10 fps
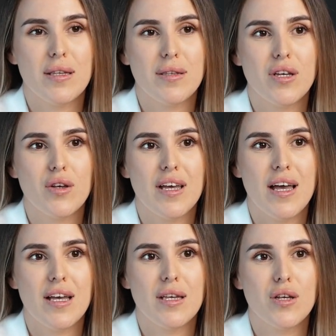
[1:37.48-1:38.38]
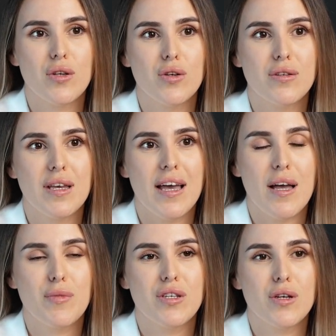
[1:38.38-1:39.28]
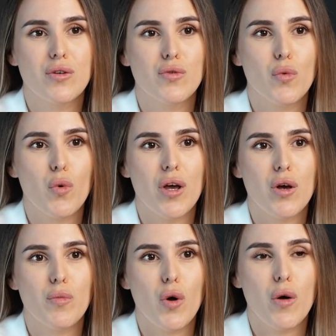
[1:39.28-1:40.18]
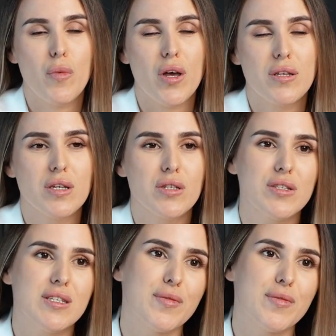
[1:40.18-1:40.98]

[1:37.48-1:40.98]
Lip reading: You can include the names of one or more partners,